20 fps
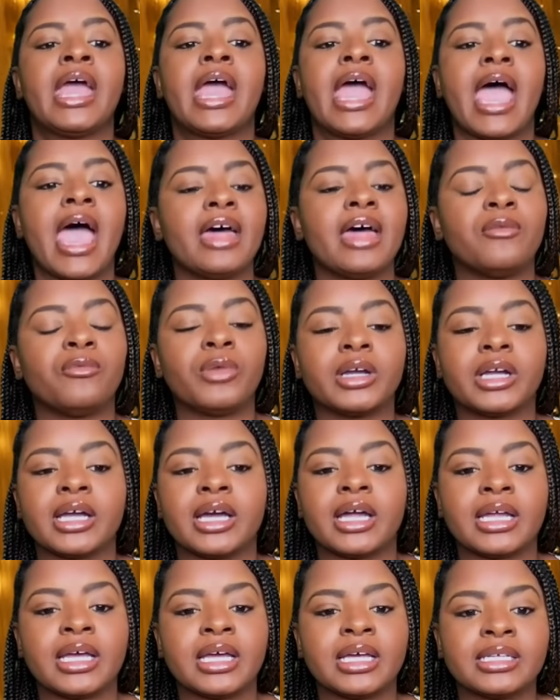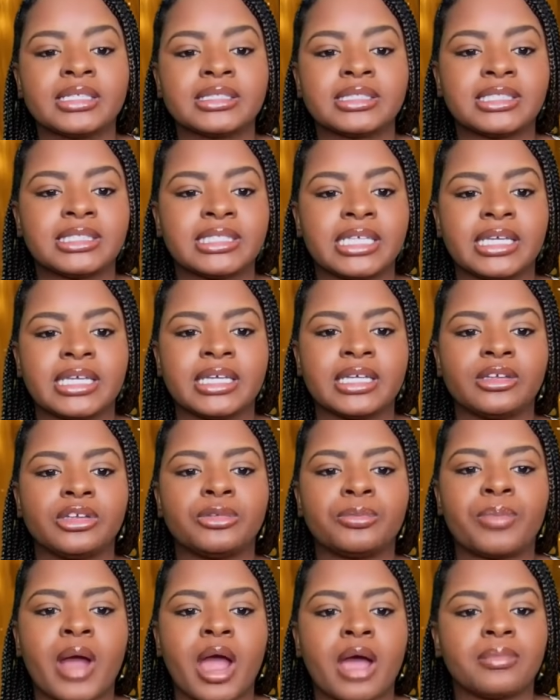and we're gonna see it. You
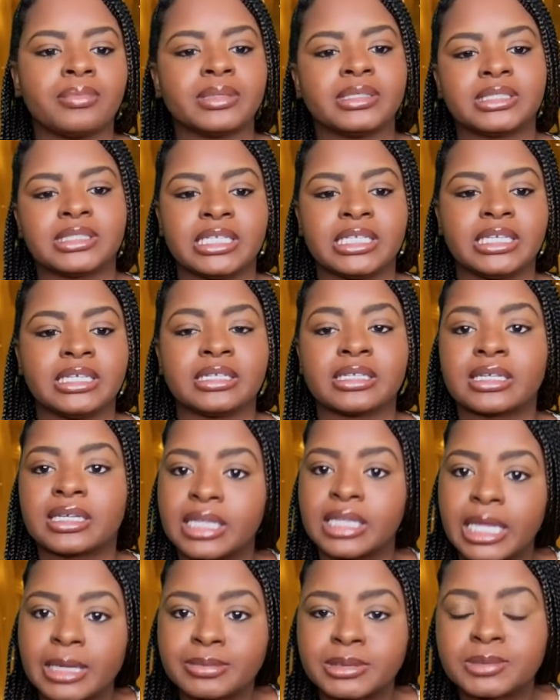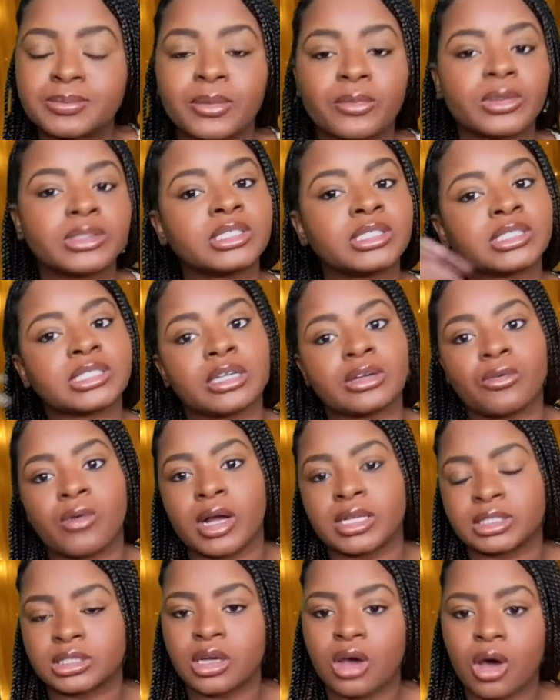probably seen clips, but we're just gonna
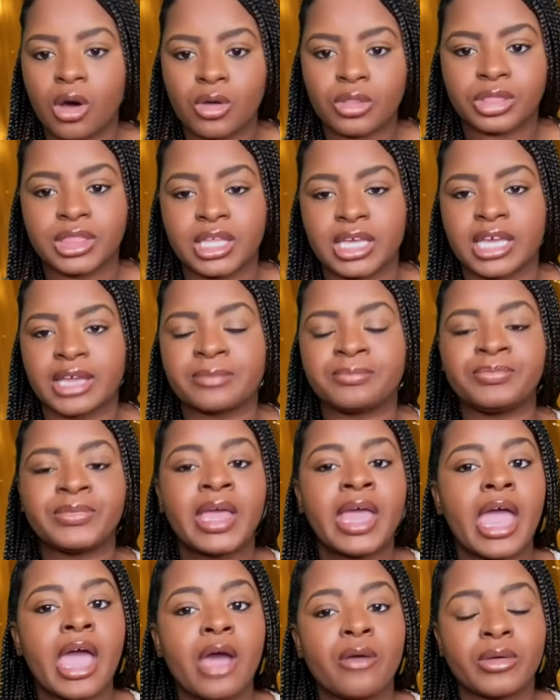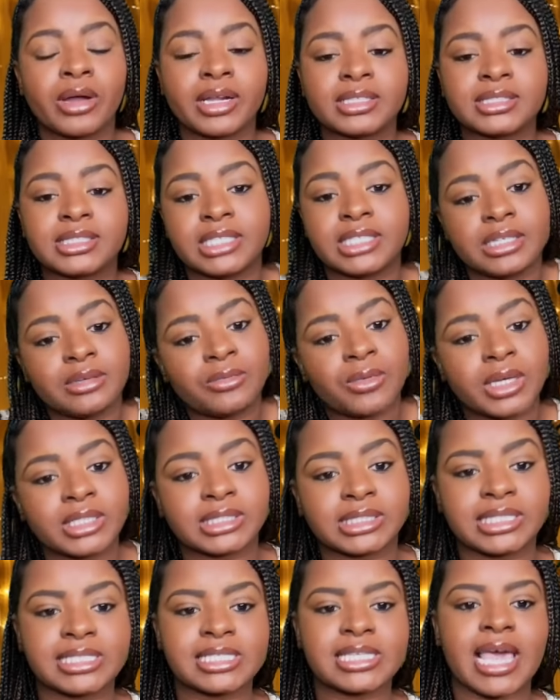watch the whole thing and we're gonna see what
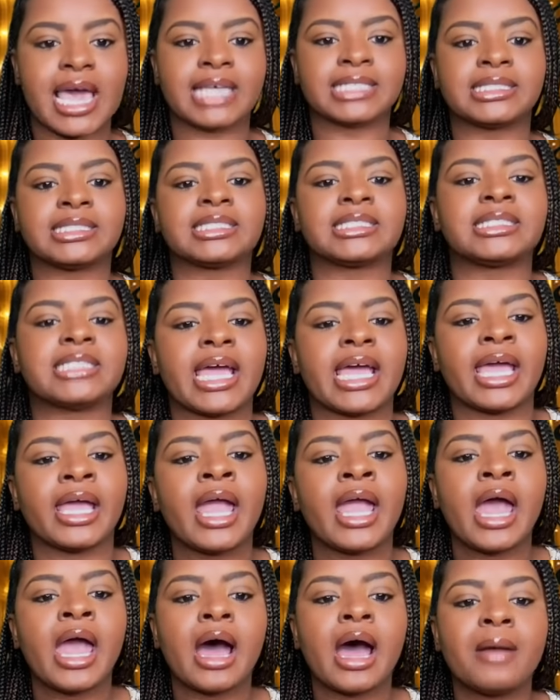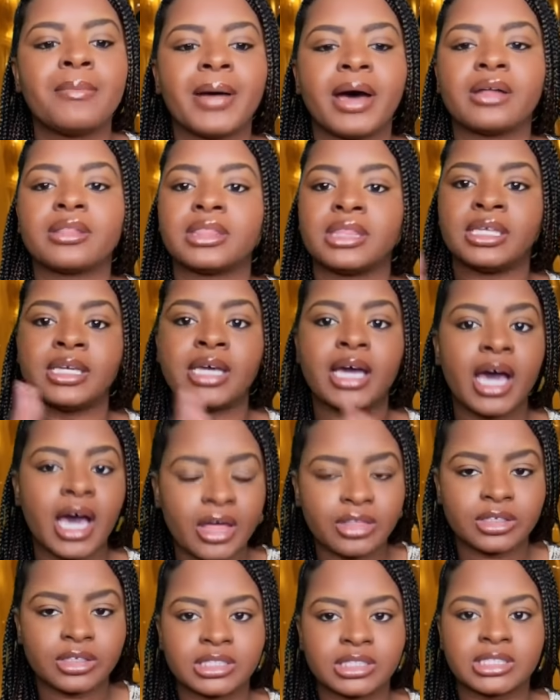sis has to say about the
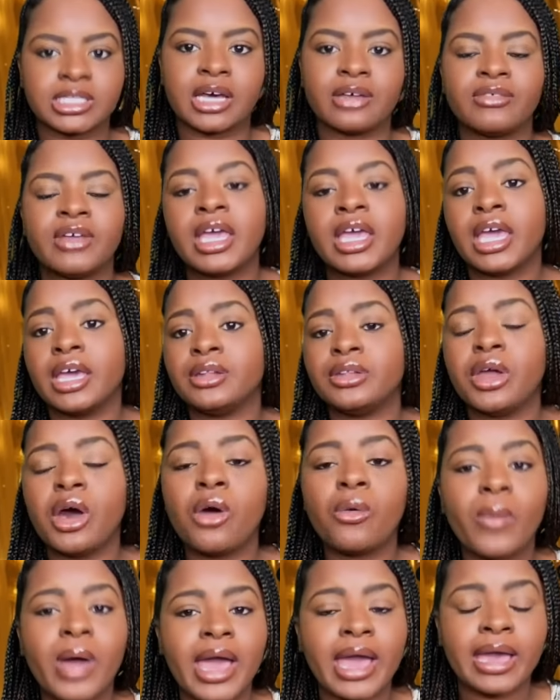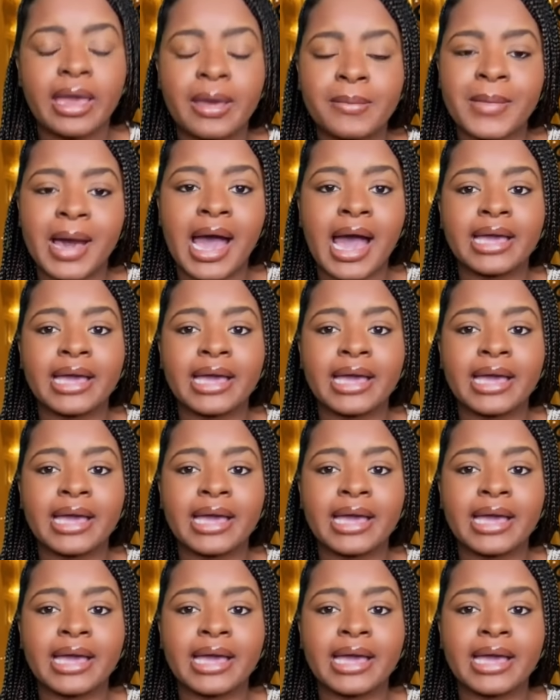other stuff. In no way am I